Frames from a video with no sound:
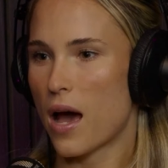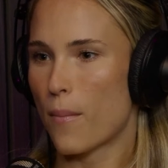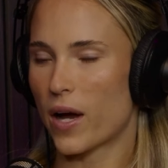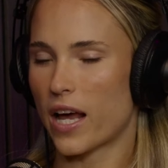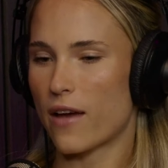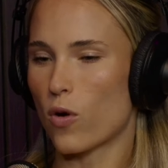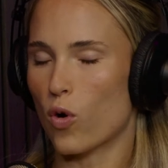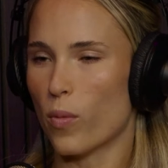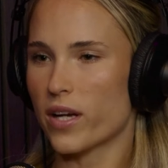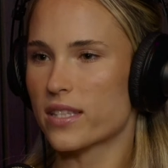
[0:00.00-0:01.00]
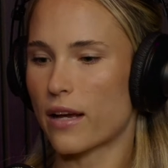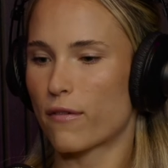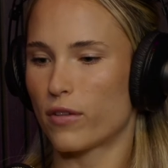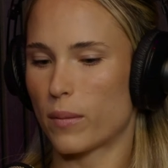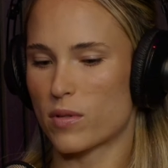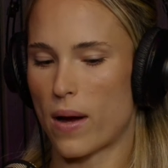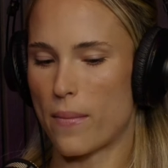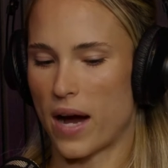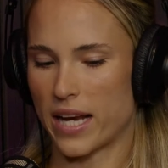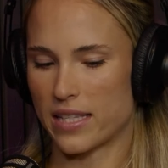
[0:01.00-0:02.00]
But I've almost like flipped my
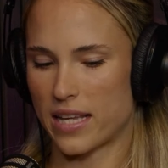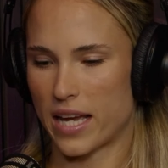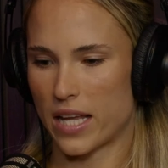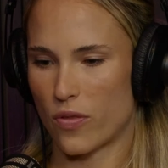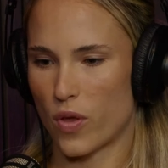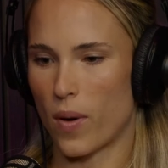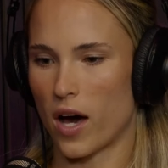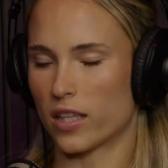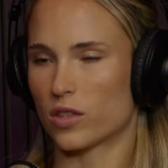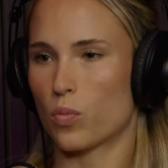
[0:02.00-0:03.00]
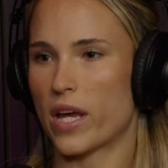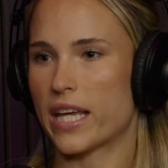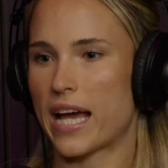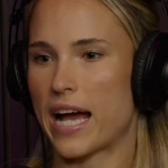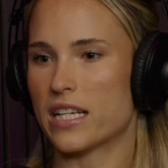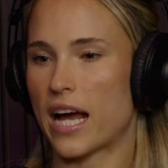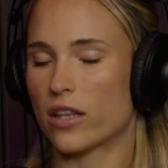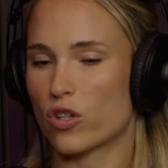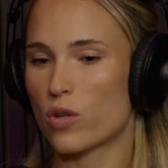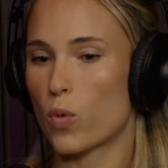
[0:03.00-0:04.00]
mindset the past week. And I
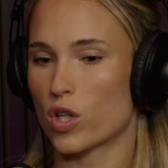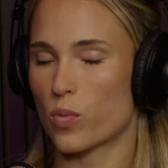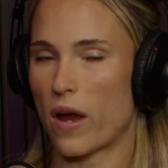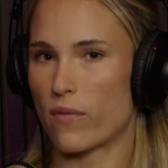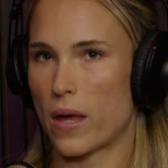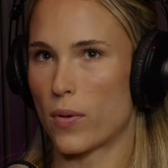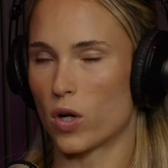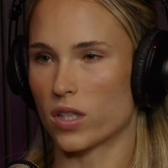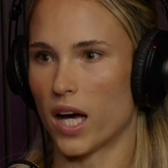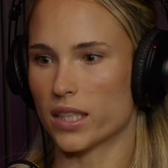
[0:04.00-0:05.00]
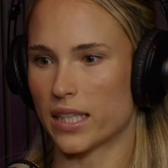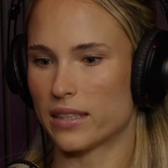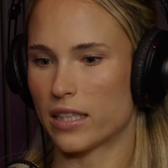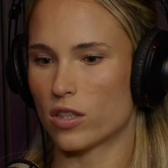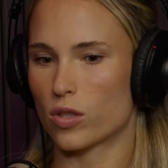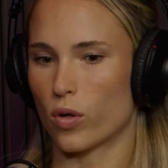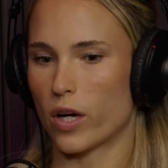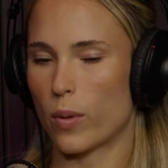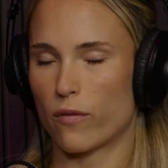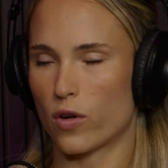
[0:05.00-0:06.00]
literally walked away from that podcast and I said to
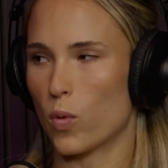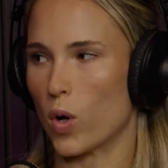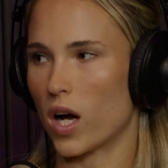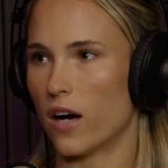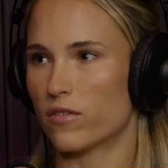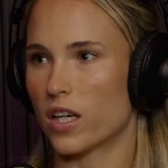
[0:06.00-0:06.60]
Tori, we went for a walk after.